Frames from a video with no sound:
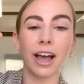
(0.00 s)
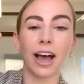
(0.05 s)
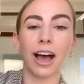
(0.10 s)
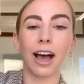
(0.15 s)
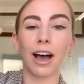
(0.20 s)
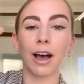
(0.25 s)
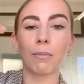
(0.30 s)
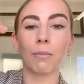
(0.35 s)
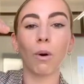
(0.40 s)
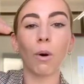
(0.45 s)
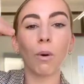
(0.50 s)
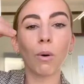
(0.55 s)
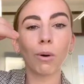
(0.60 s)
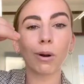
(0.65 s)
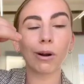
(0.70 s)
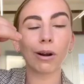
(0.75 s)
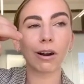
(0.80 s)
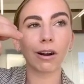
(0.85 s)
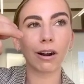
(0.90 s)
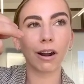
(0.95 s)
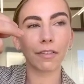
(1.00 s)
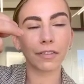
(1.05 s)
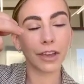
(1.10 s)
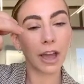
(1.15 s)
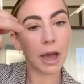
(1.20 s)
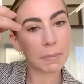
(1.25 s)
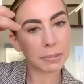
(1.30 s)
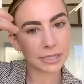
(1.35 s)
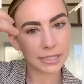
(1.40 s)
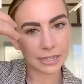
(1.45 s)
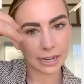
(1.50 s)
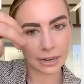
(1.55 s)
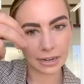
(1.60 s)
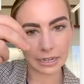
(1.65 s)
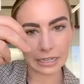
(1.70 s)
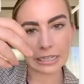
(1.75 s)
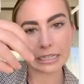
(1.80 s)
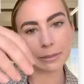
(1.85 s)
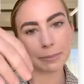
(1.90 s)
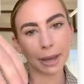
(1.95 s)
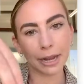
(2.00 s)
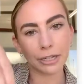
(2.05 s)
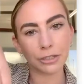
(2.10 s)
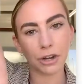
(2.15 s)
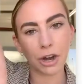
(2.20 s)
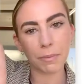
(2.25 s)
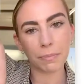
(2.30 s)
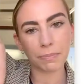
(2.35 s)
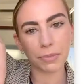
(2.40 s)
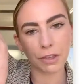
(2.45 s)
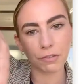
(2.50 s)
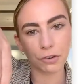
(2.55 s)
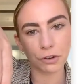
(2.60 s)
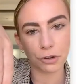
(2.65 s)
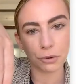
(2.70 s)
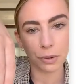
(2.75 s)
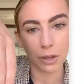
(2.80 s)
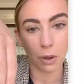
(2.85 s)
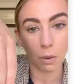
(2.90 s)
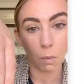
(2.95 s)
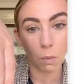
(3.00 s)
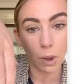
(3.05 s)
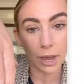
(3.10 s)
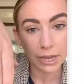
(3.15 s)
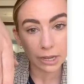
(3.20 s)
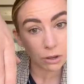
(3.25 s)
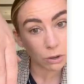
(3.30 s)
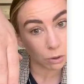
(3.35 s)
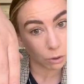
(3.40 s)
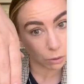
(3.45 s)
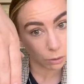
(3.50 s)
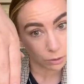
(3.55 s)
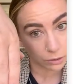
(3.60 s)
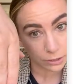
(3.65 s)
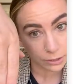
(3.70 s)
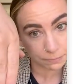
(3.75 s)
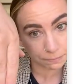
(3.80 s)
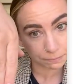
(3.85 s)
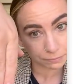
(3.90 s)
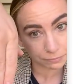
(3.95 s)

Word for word: Um, or on the opposite end of the spectrum, if you're doing white gold,